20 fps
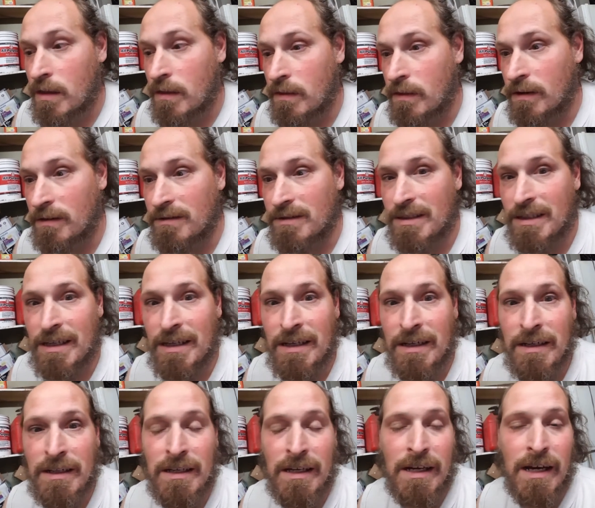Those
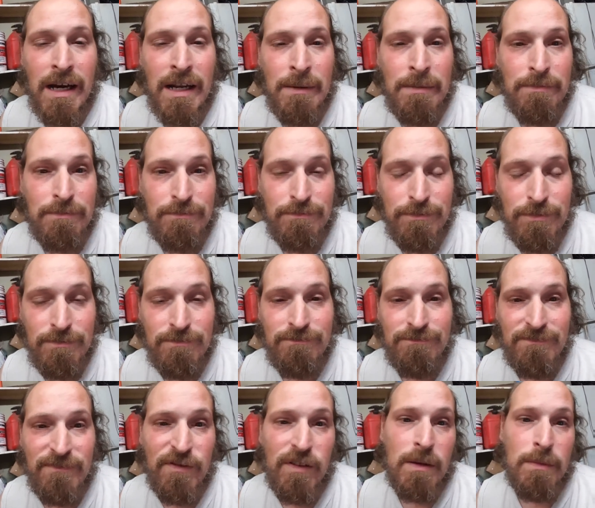there, you gotta
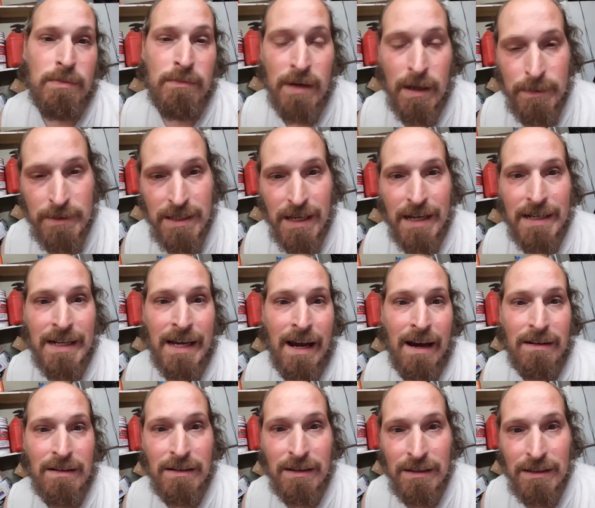flip them upside
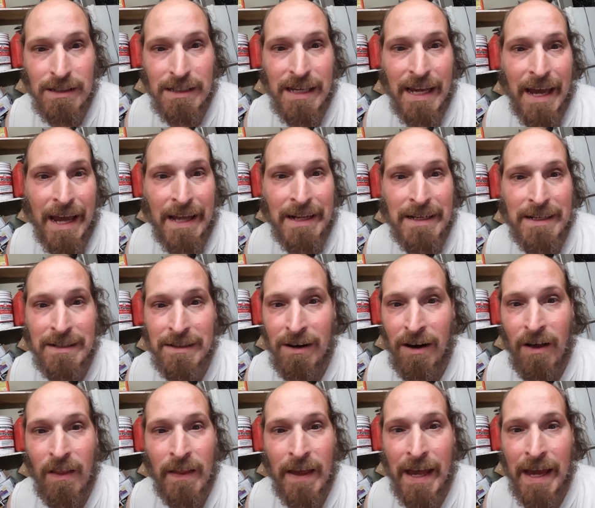down and look at it and
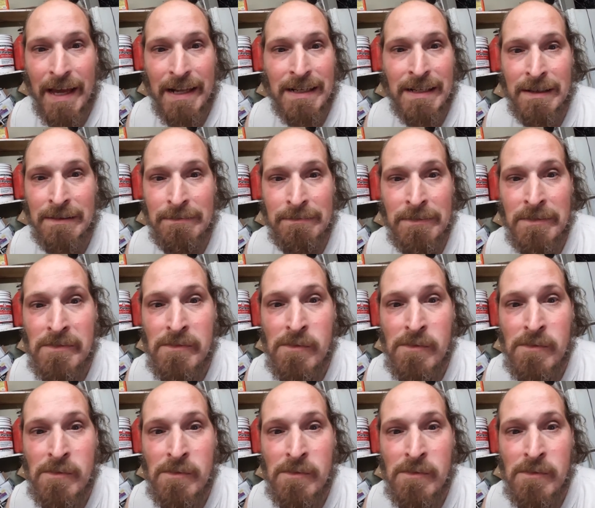all that, and